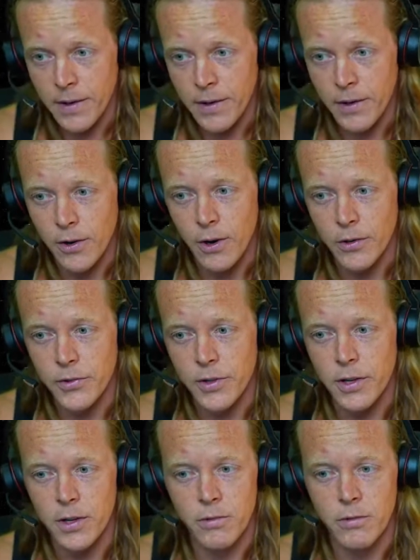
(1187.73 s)
you're also
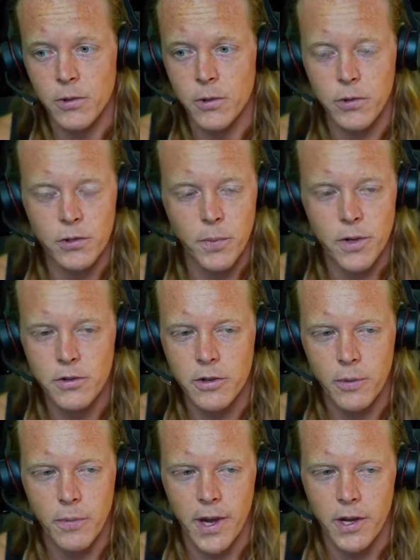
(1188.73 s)
going to lose a bunch of
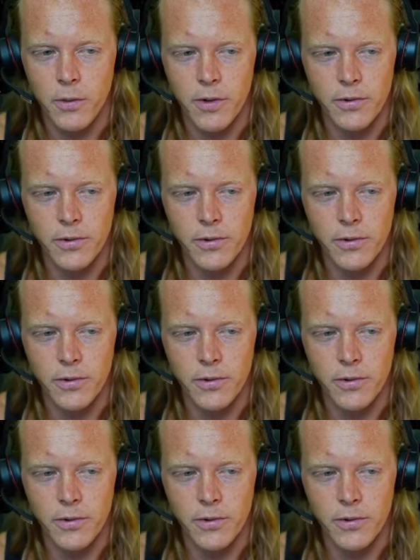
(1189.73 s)
your bandwidth.